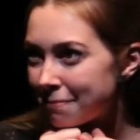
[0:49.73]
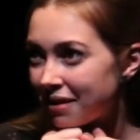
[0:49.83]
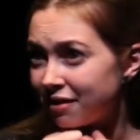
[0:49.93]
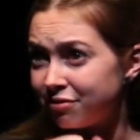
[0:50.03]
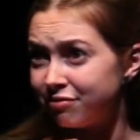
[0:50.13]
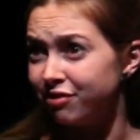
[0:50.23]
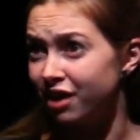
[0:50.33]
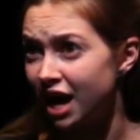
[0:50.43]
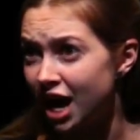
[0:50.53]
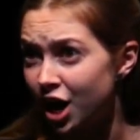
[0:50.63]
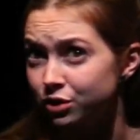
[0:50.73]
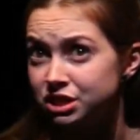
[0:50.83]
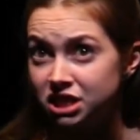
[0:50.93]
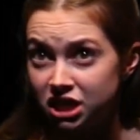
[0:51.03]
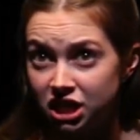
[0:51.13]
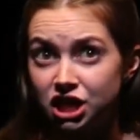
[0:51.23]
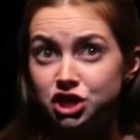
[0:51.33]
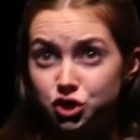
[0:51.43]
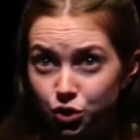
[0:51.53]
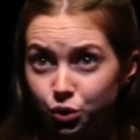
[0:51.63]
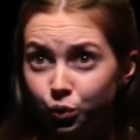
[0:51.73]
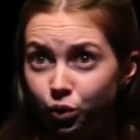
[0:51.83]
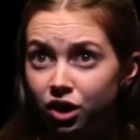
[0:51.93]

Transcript: fair as he too.